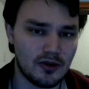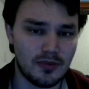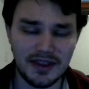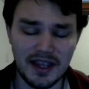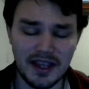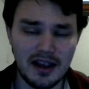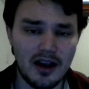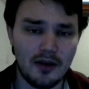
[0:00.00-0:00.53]
but
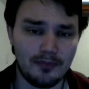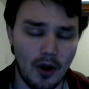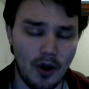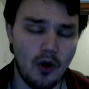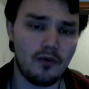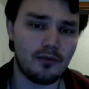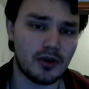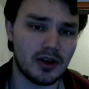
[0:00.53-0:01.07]
they are
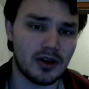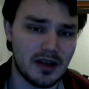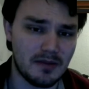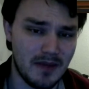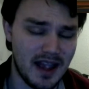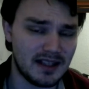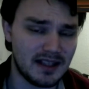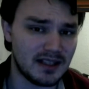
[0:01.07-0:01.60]
both pretty
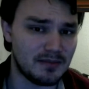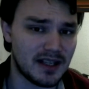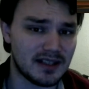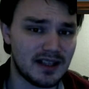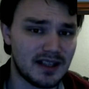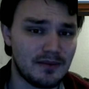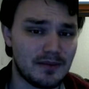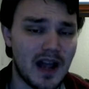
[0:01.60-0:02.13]
amazing, because
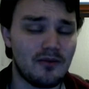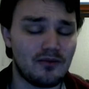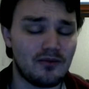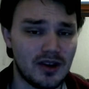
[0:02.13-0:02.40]
they've got